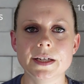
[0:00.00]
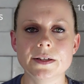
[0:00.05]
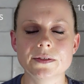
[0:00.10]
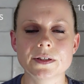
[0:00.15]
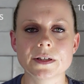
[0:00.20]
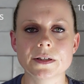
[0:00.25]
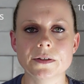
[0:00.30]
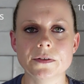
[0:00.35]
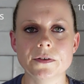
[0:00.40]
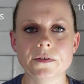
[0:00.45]
is
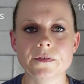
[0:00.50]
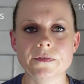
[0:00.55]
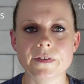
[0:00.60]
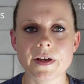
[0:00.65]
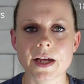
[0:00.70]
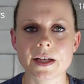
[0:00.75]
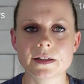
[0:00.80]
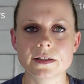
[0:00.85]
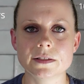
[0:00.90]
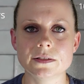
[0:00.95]
going to
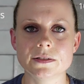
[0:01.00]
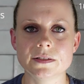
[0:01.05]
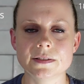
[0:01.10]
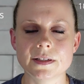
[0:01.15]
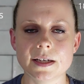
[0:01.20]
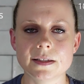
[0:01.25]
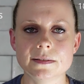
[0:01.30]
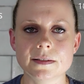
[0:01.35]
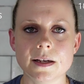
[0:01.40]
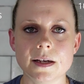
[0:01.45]
affect this
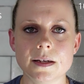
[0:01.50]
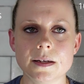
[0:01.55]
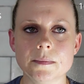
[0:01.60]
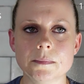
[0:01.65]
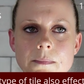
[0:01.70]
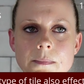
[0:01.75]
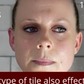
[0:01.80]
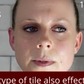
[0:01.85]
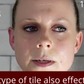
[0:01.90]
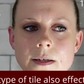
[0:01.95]
set
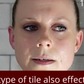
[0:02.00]
time.